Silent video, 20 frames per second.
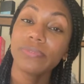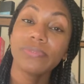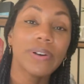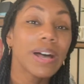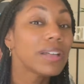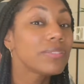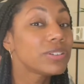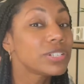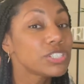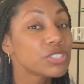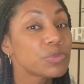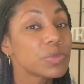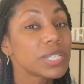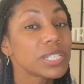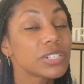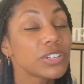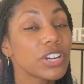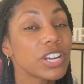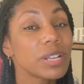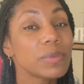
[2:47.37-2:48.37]
500
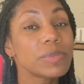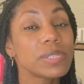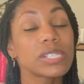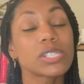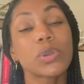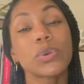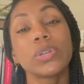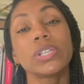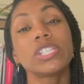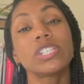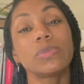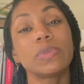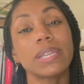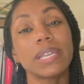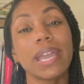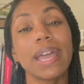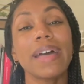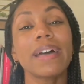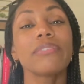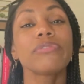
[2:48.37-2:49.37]
milligrams, is going to
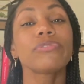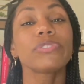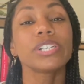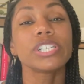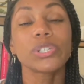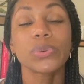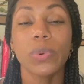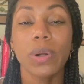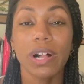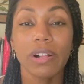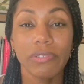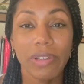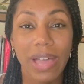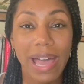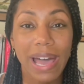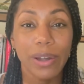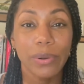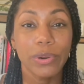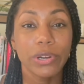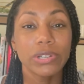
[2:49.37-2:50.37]
be every 12
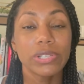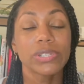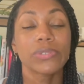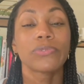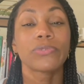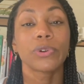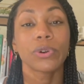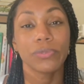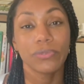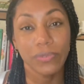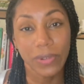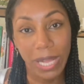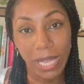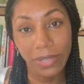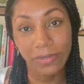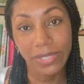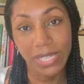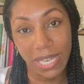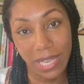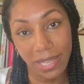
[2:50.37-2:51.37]
hours for 5
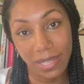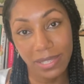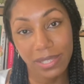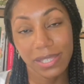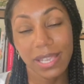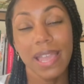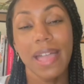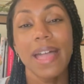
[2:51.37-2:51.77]
days.